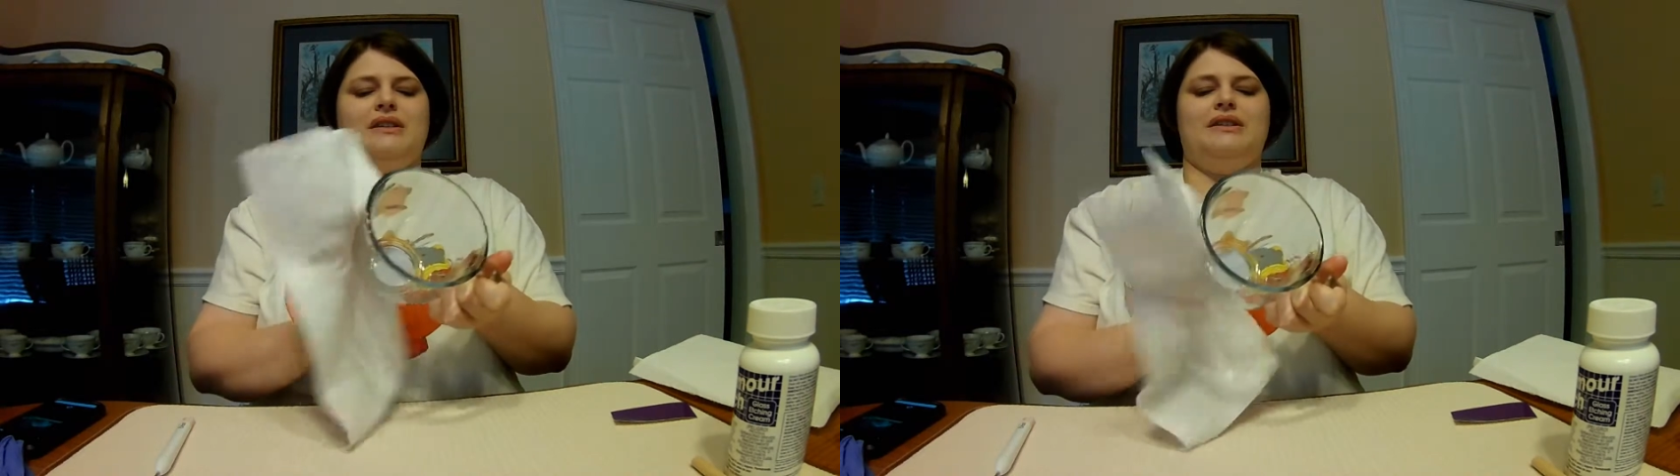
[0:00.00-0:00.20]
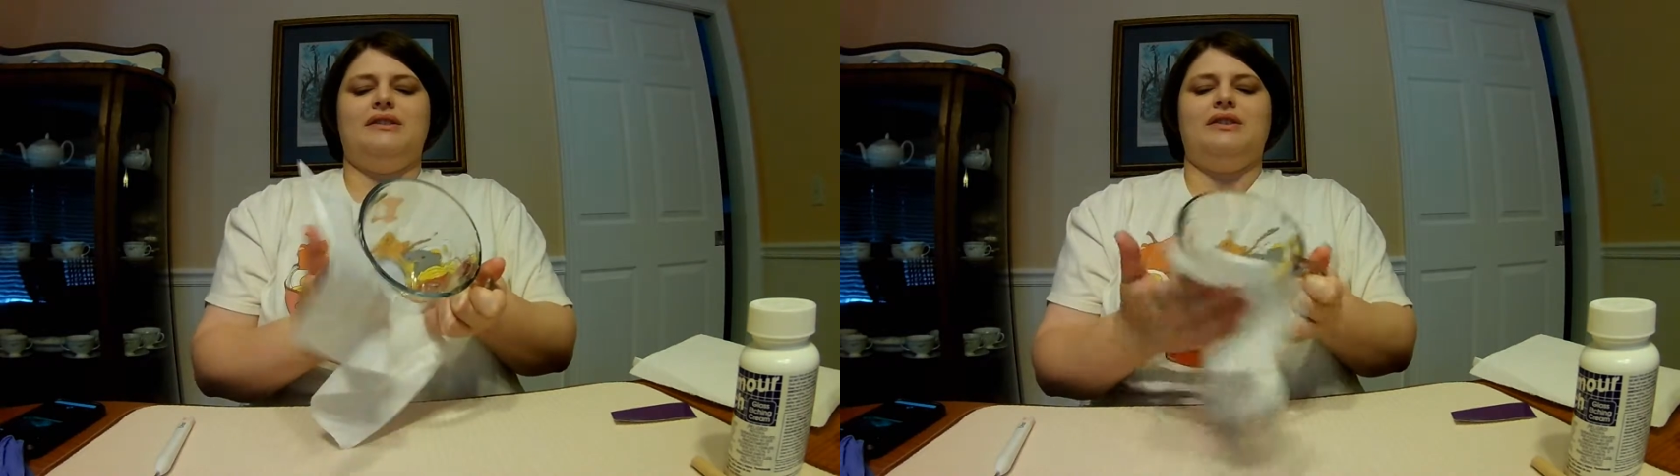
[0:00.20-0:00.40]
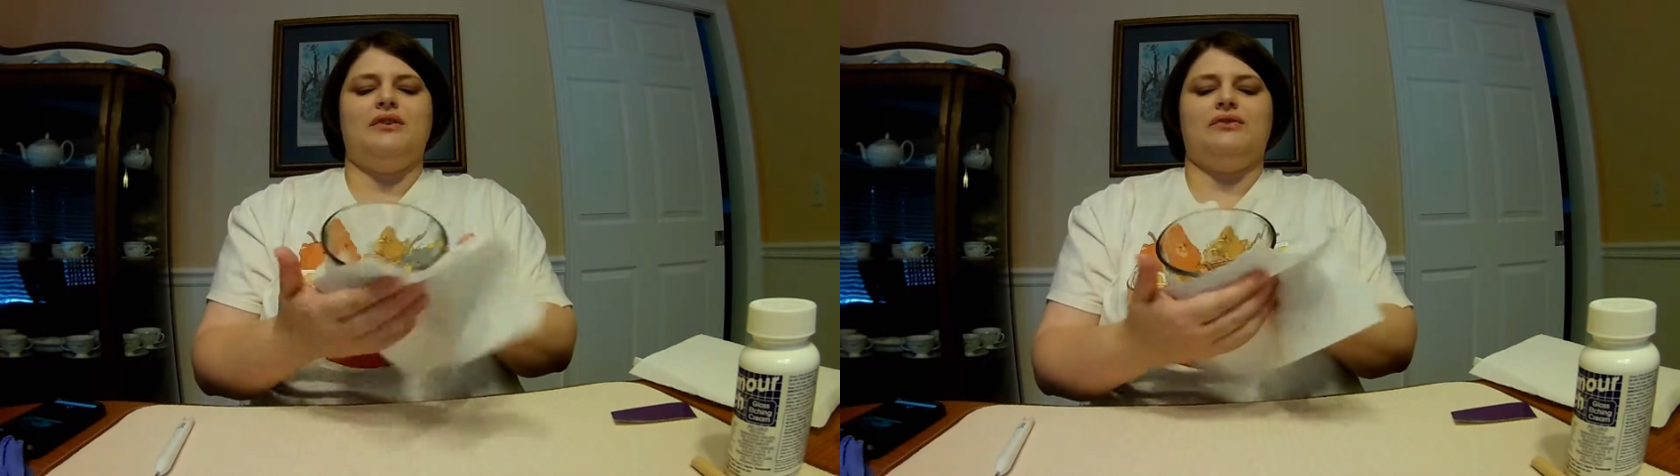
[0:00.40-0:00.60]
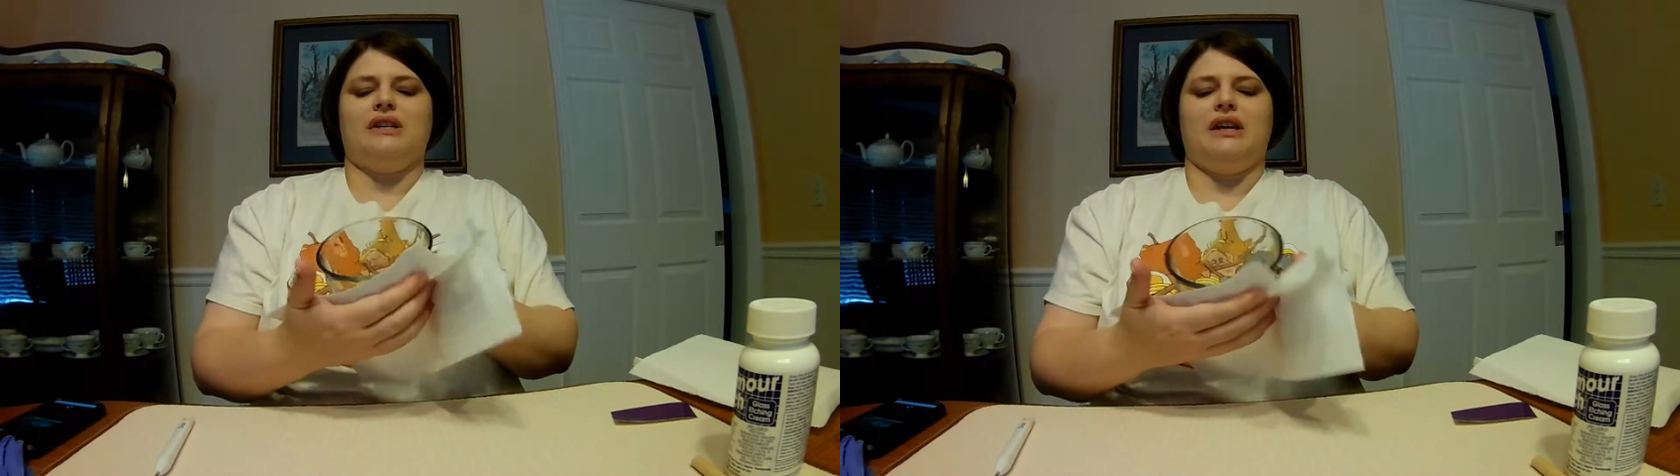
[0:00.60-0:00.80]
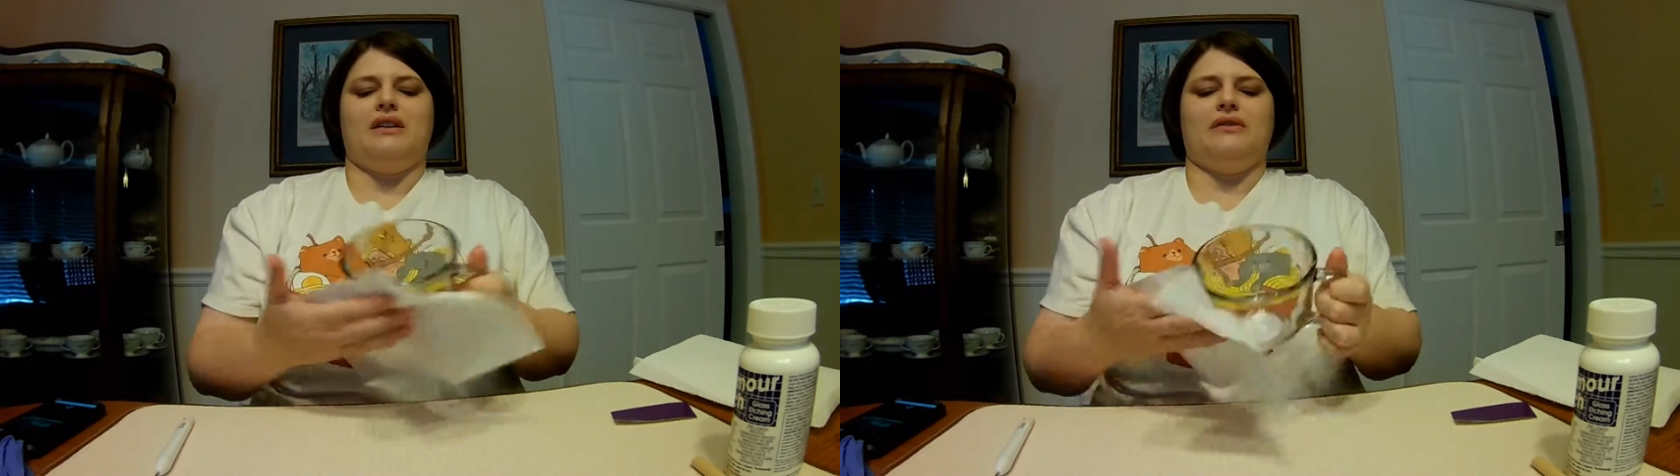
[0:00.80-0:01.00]
She's so
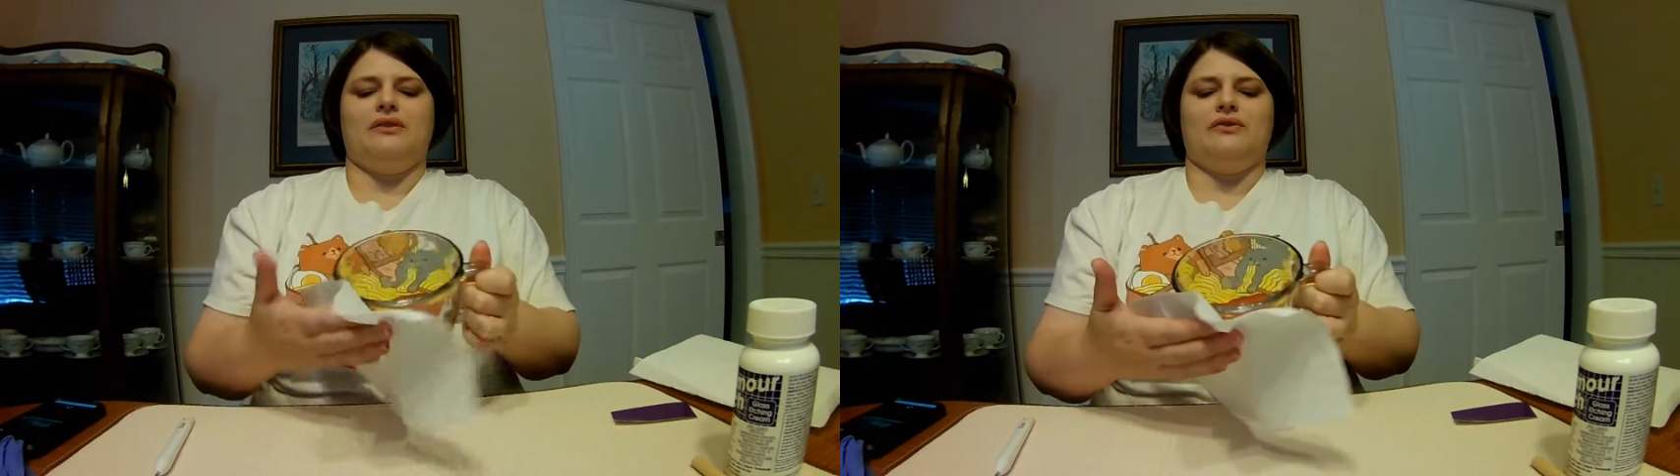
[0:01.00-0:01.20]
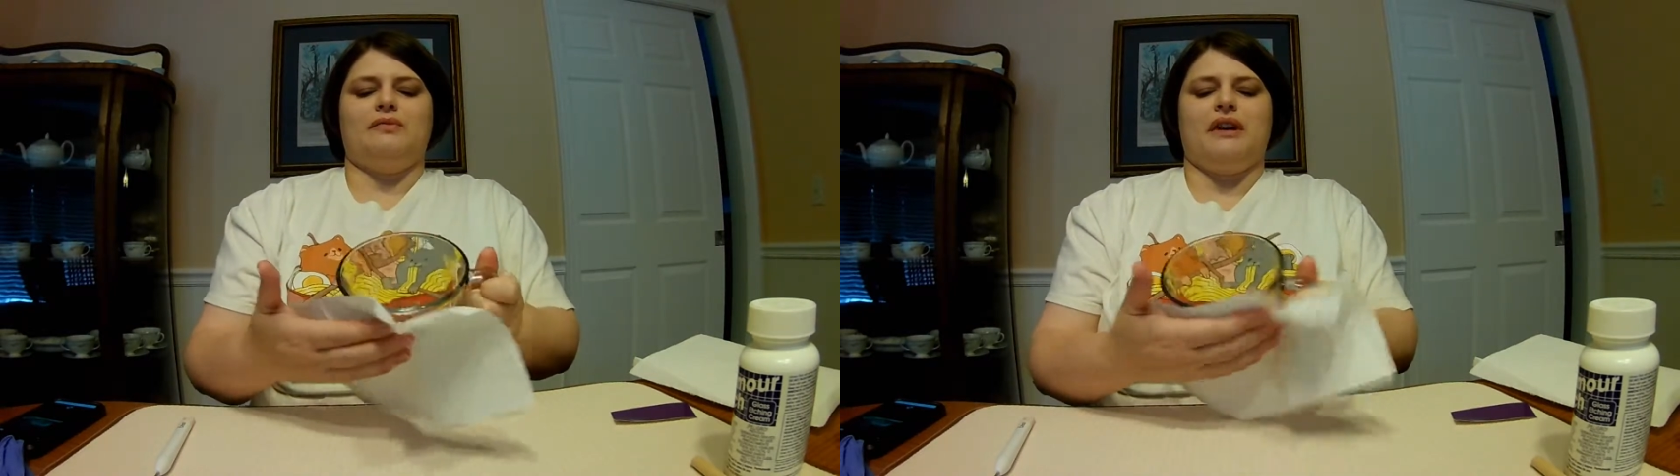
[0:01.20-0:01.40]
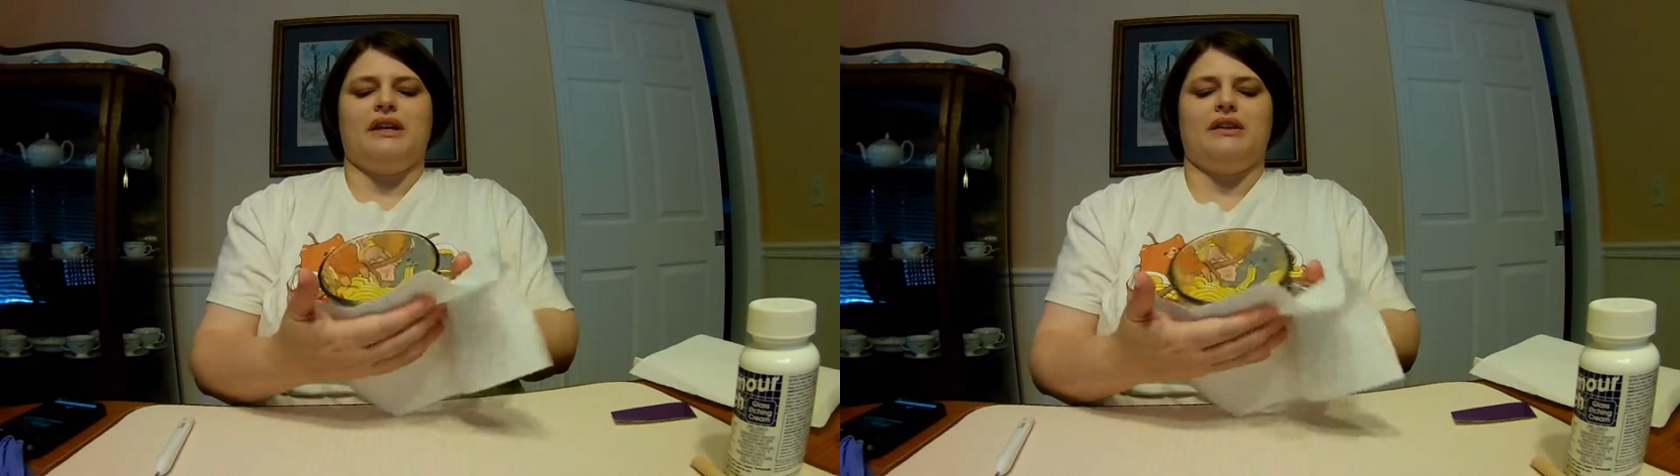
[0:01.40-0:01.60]
scared I'm going to spray